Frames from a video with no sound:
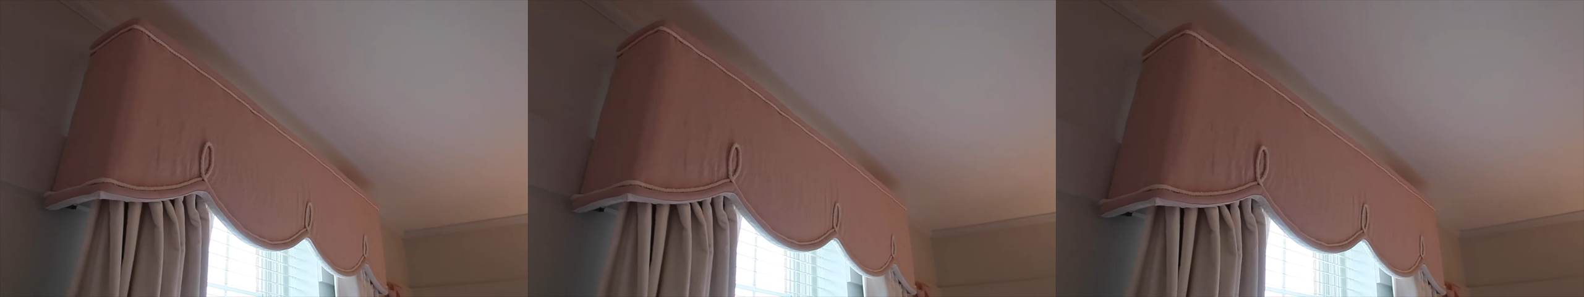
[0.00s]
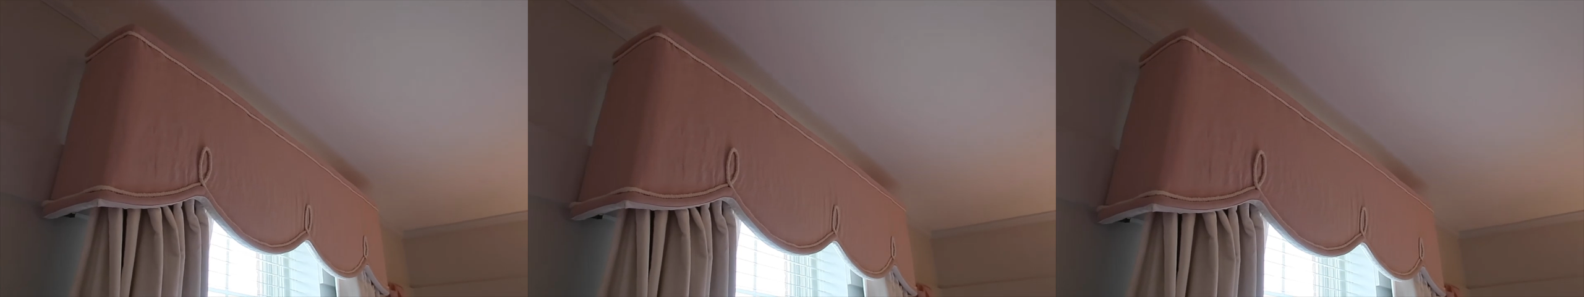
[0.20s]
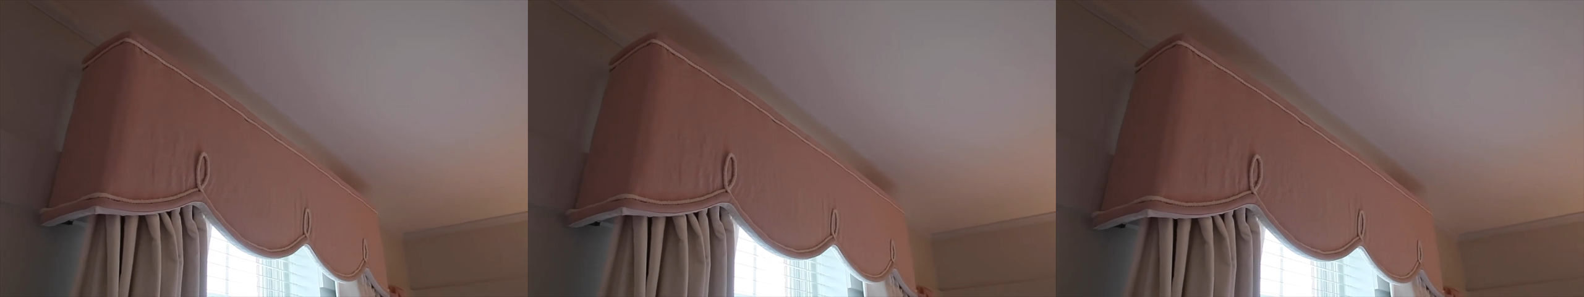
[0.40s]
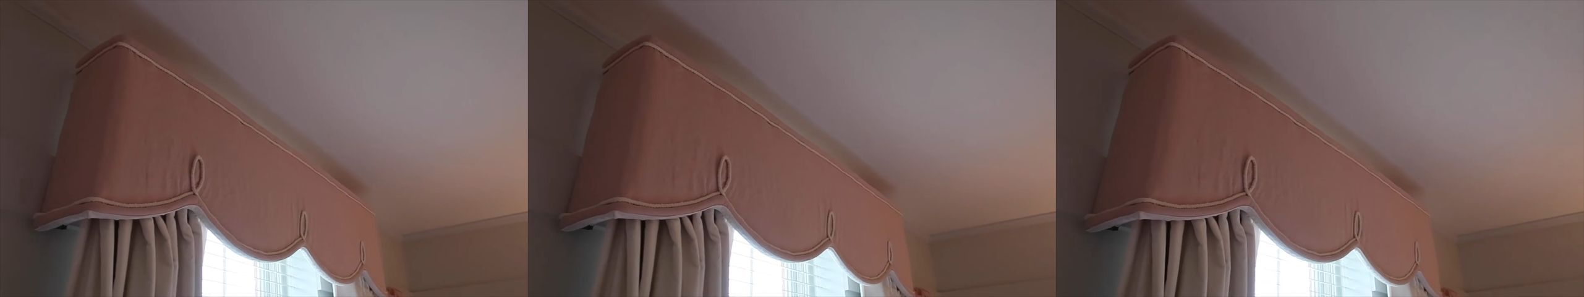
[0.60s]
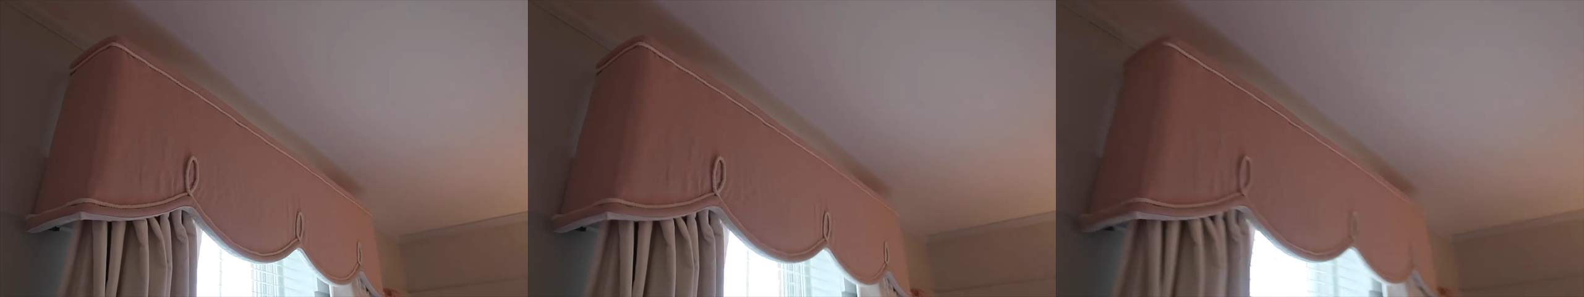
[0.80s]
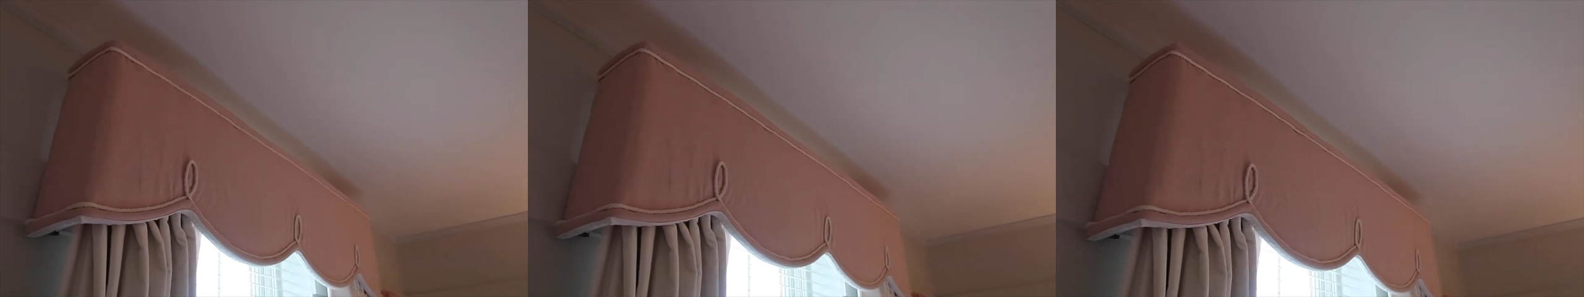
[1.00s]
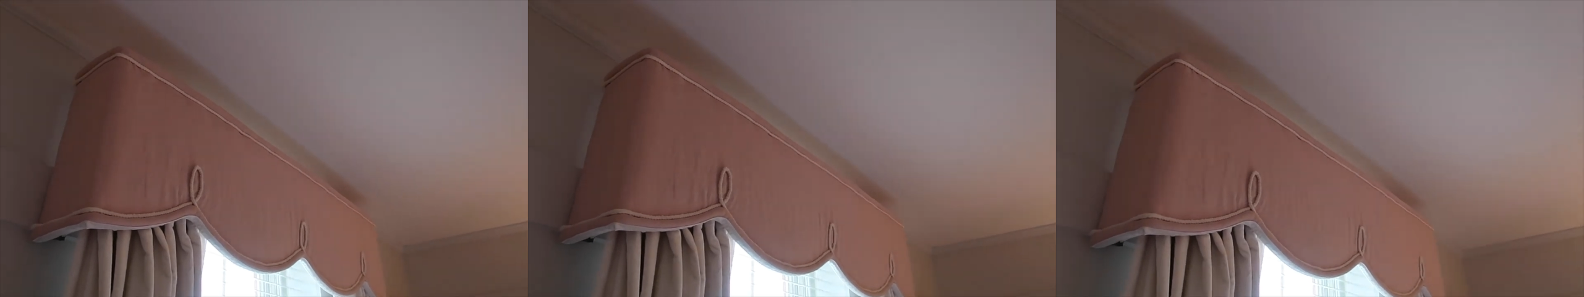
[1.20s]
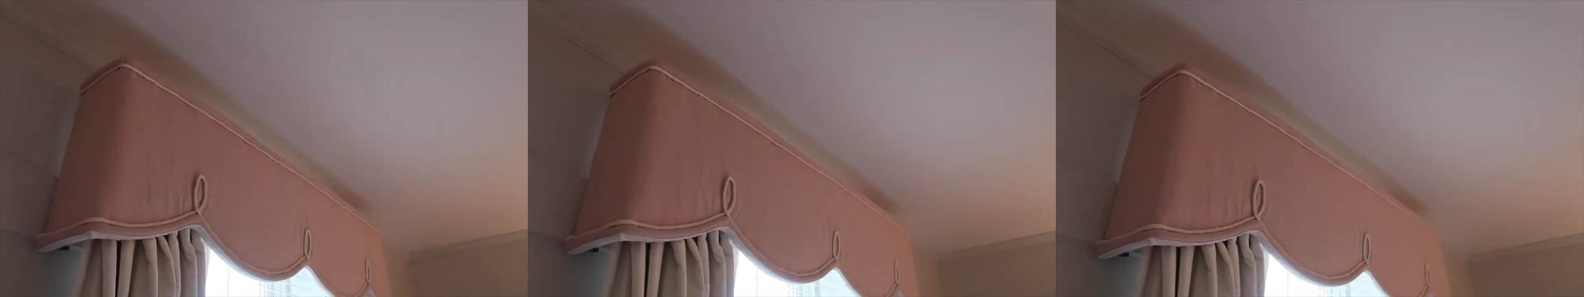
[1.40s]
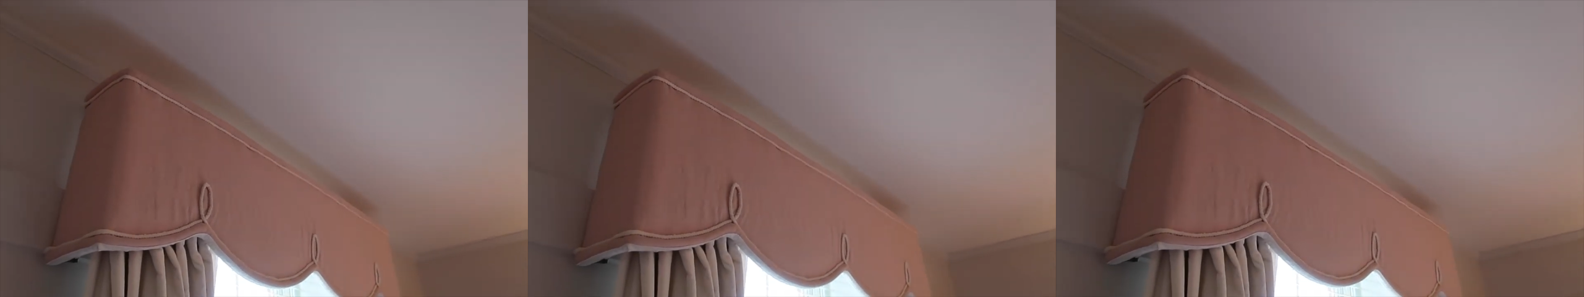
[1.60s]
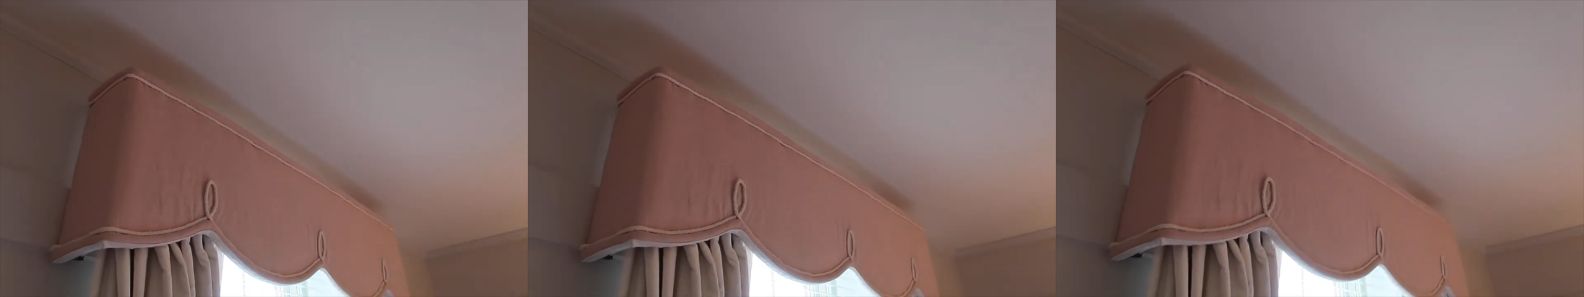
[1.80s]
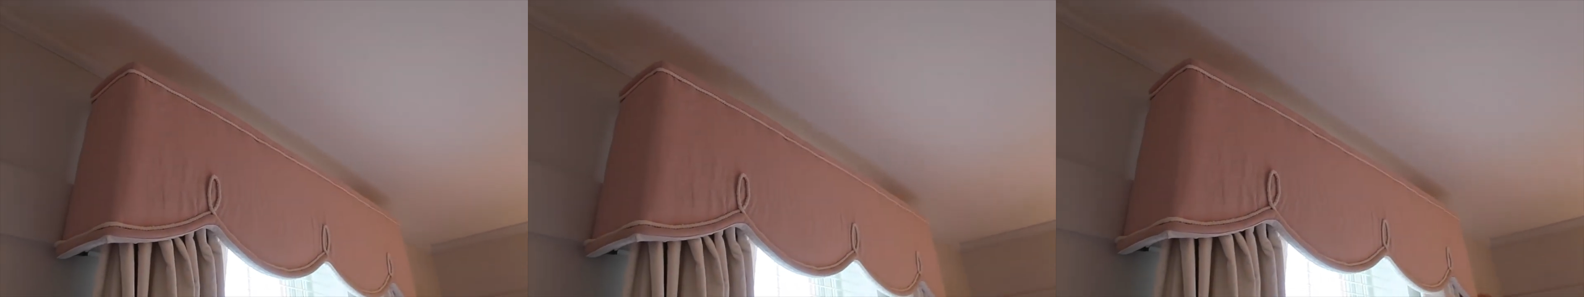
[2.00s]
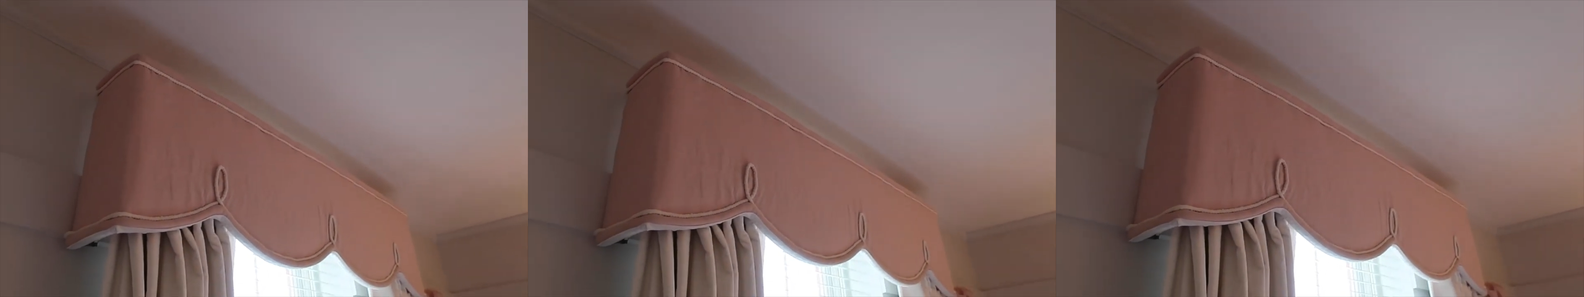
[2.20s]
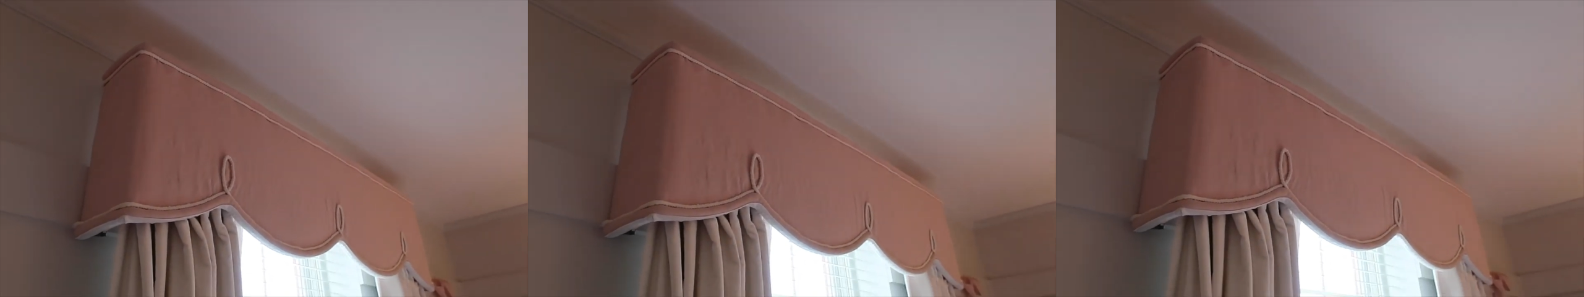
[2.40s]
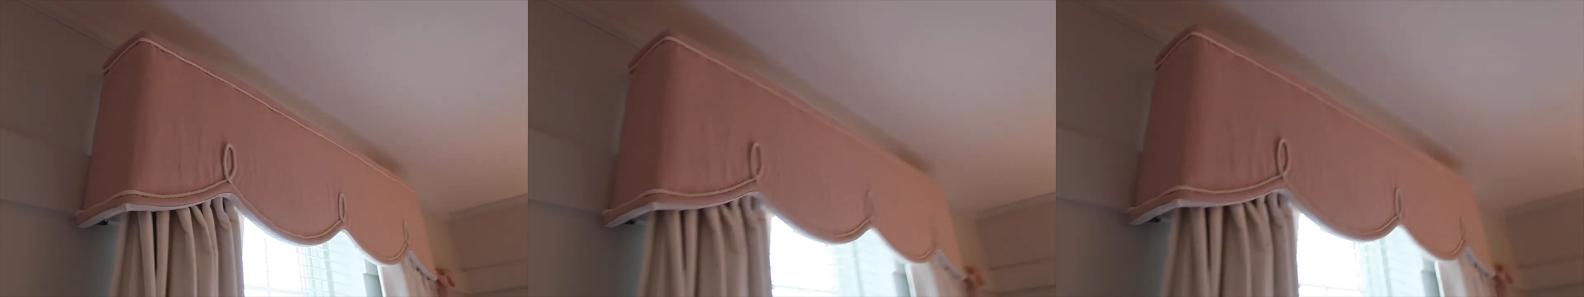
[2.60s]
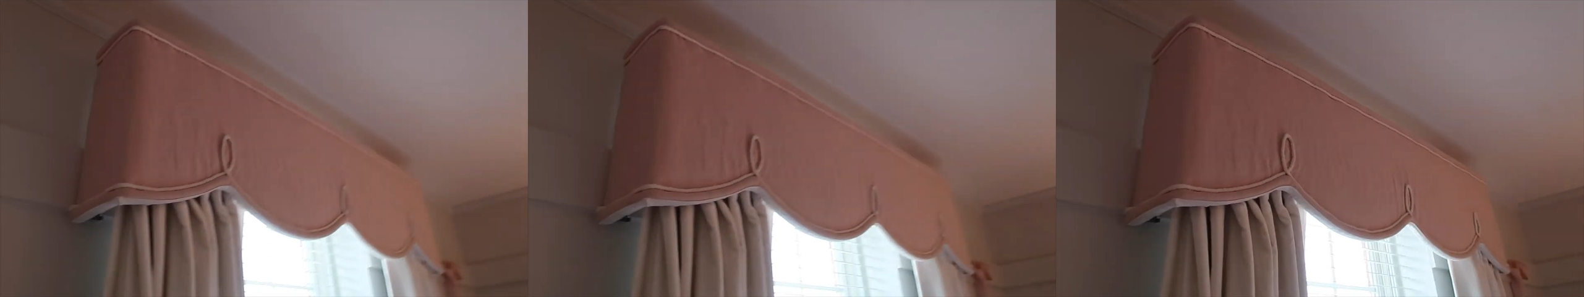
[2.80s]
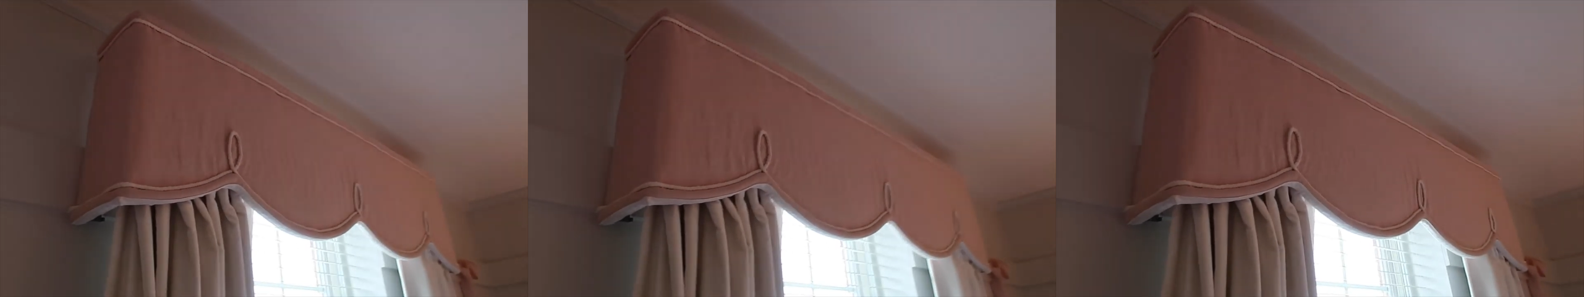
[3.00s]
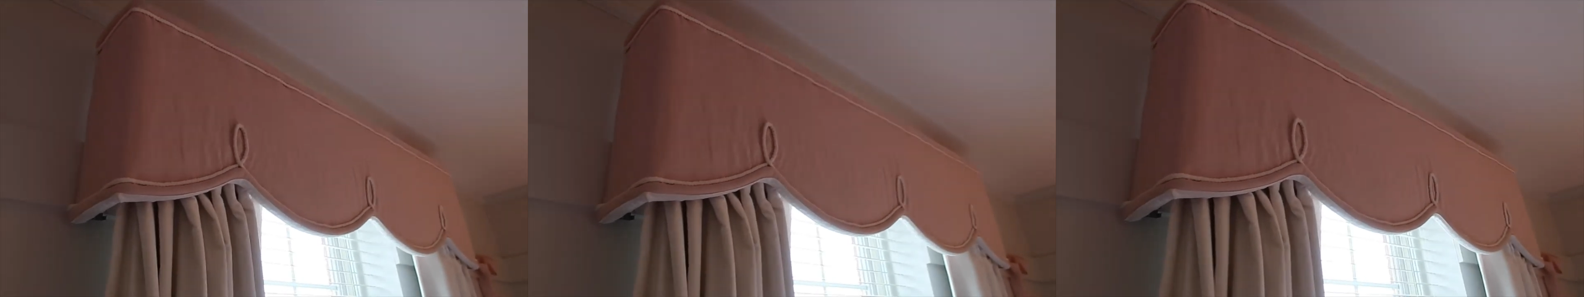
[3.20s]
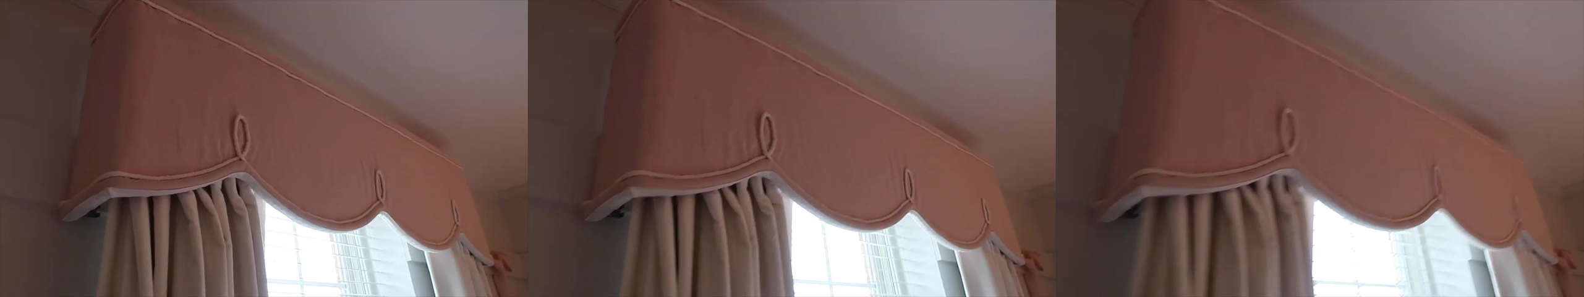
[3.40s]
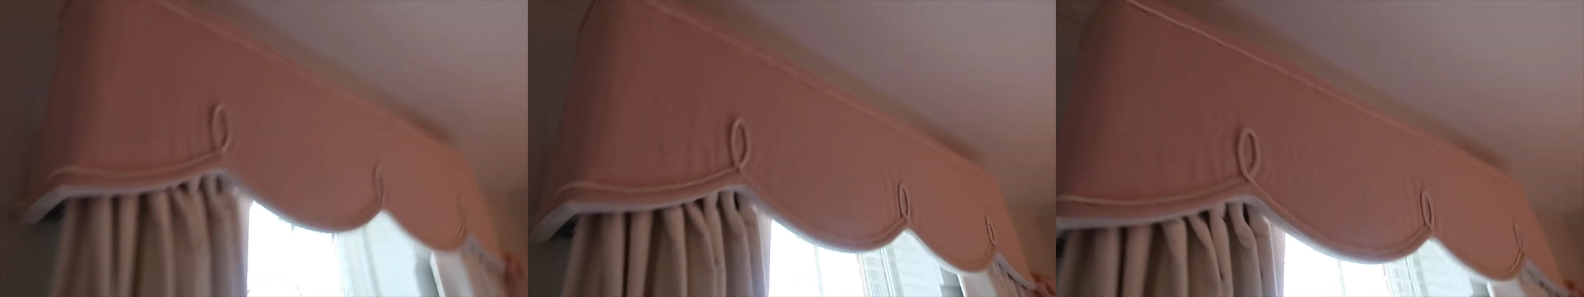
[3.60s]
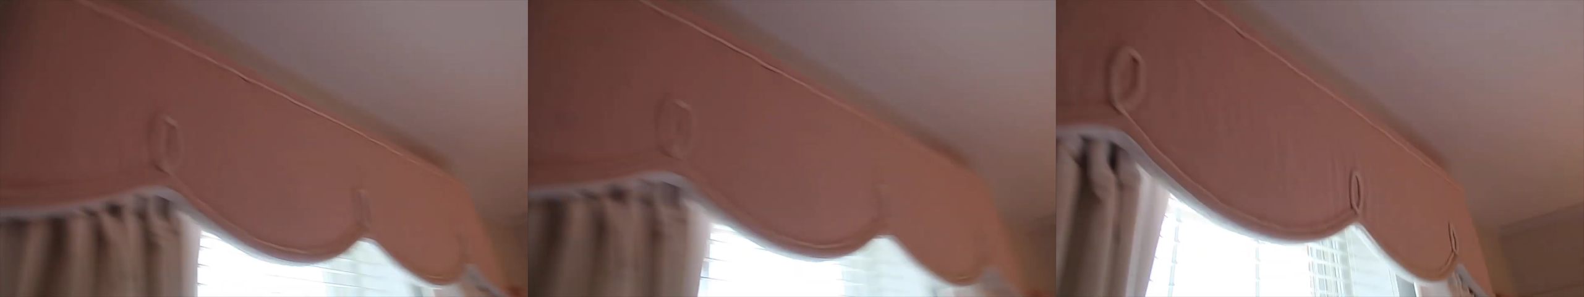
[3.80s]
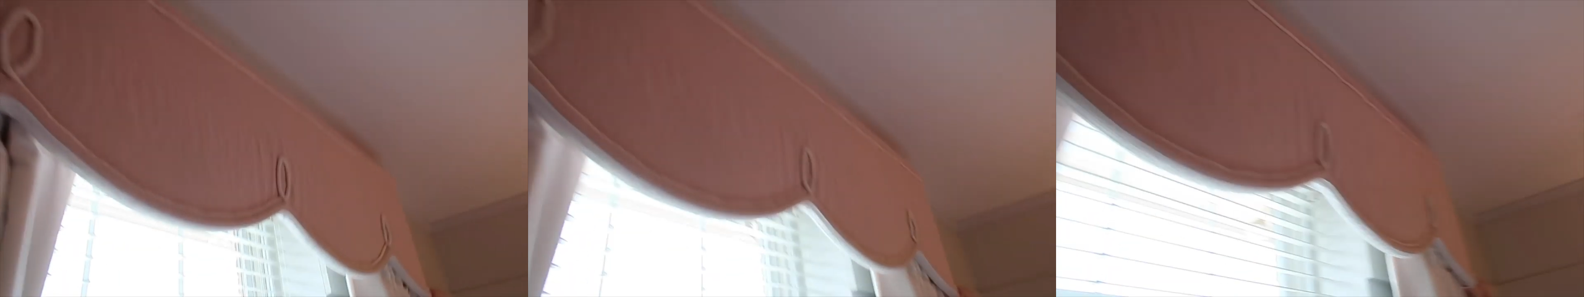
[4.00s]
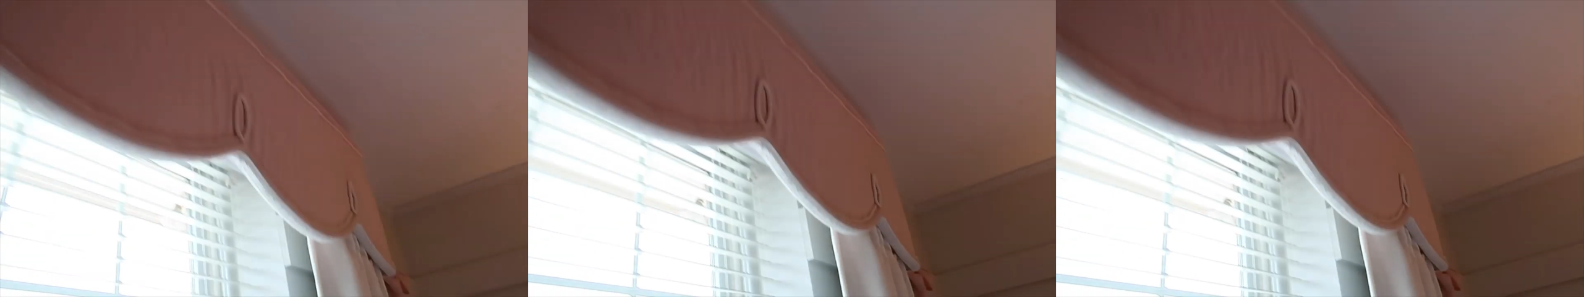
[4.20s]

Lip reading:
[unreadable: no face in view]